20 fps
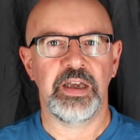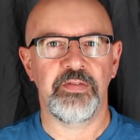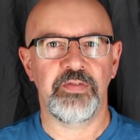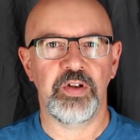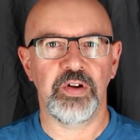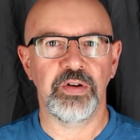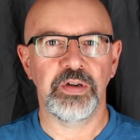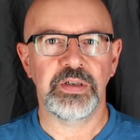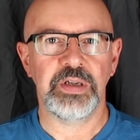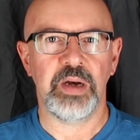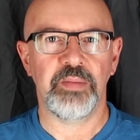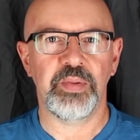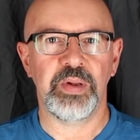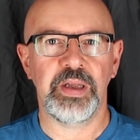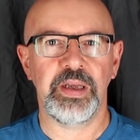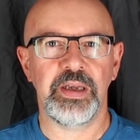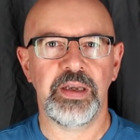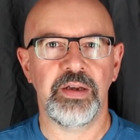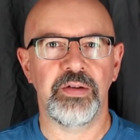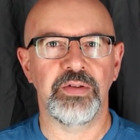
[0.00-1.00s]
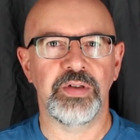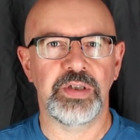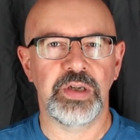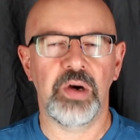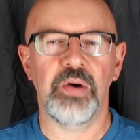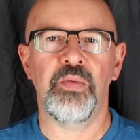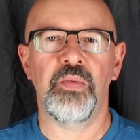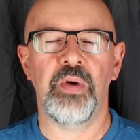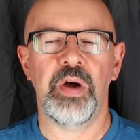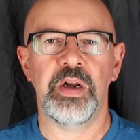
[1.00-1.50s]
If you're doubling, you
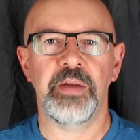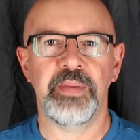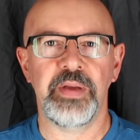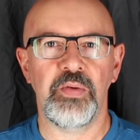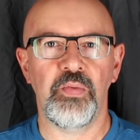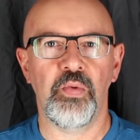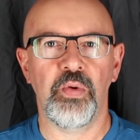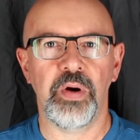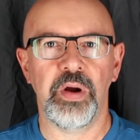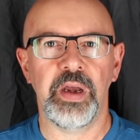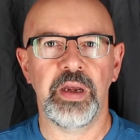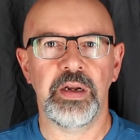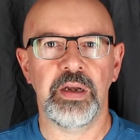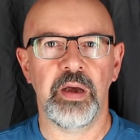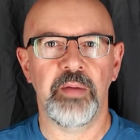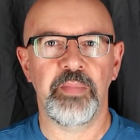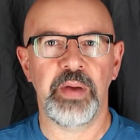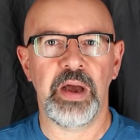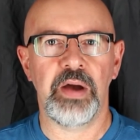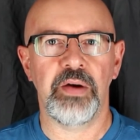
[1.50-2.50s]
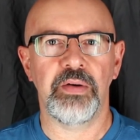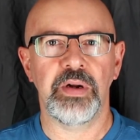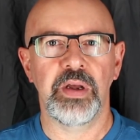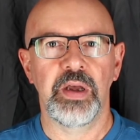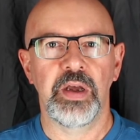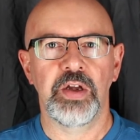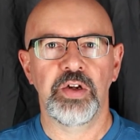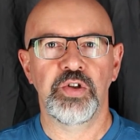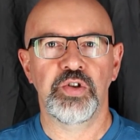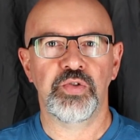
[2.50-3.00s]
don't want to be worried about
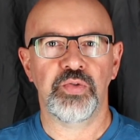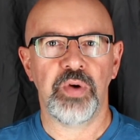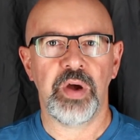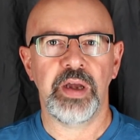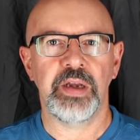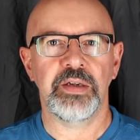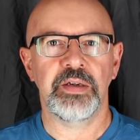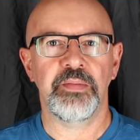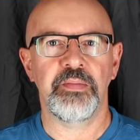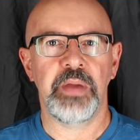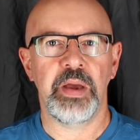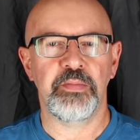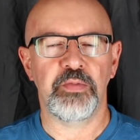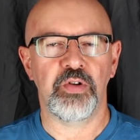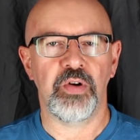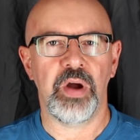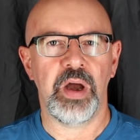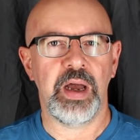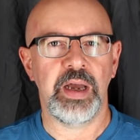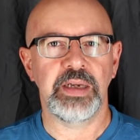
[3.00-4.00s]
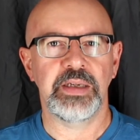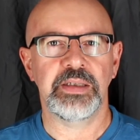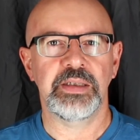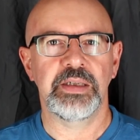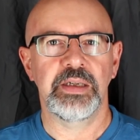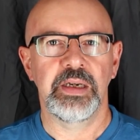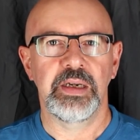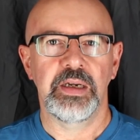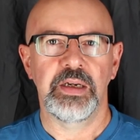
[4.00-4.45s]
trying to memorize